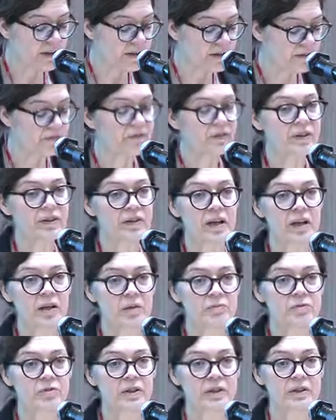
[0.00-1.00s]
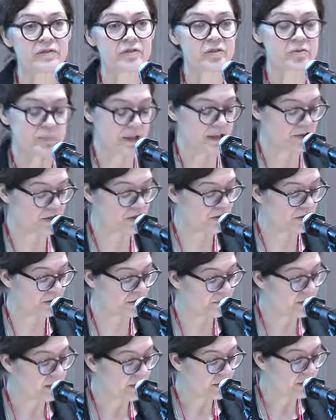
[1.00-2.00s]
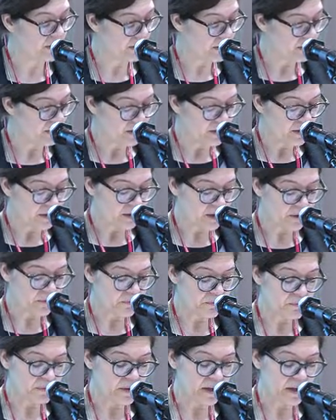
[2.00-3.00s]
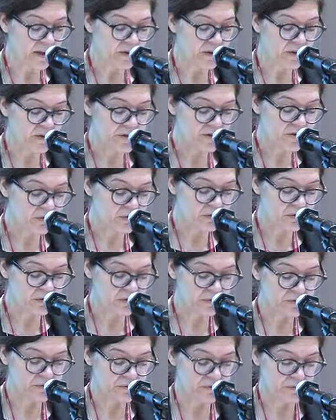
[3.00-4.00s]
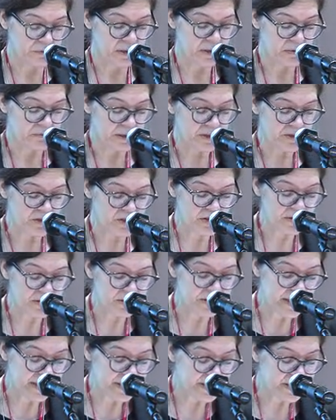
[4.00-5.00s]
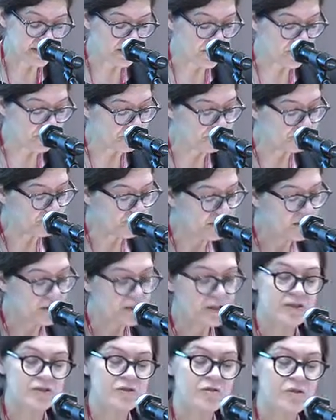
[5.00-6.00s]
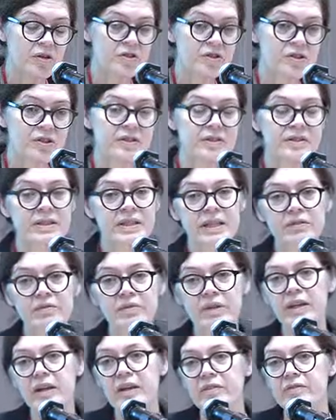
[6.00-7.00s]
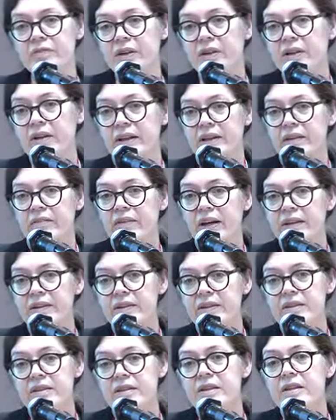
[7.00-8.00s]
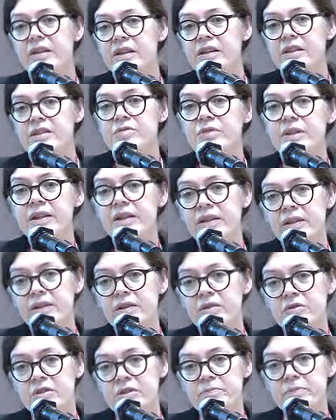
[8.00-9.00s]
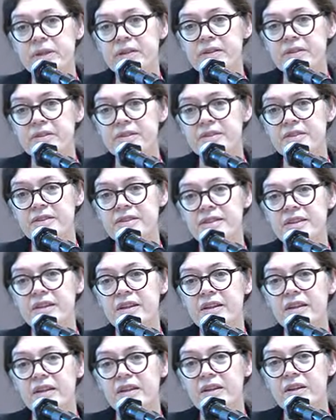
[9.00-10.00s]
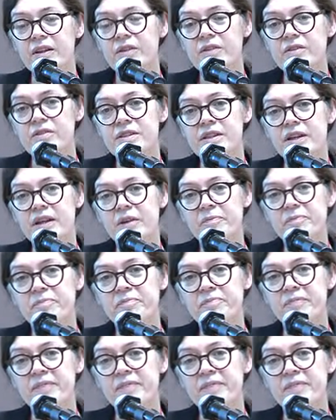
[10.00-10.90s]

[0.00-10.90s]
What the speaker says: Again, very helpful information. I also want to mention that the structure is that we have invited 3 keynote speakers, because